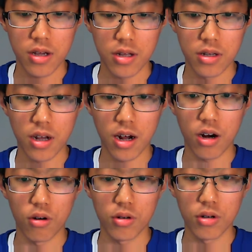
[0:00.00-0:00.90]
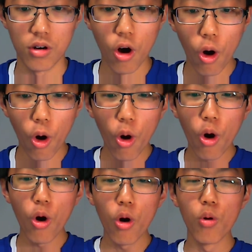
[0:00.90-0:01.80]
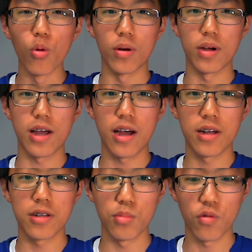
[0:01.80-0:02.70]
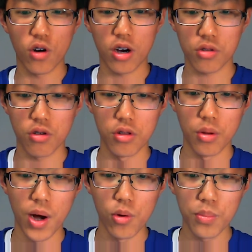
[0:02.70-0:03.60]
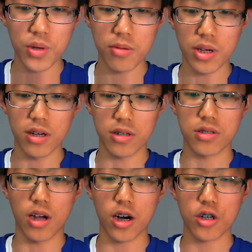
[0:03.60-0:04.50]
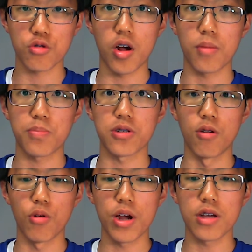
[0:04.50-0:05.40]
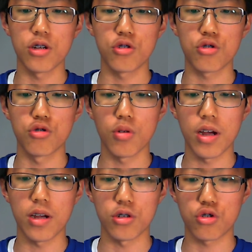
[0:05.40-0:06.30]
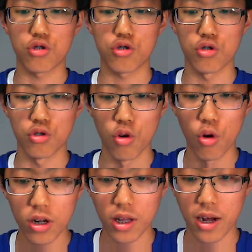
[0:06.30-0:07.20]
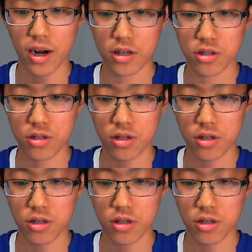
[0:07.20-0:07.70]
Now, oh! And before I could throw the Bubble Beam, it sack swaps away into a Snorlax,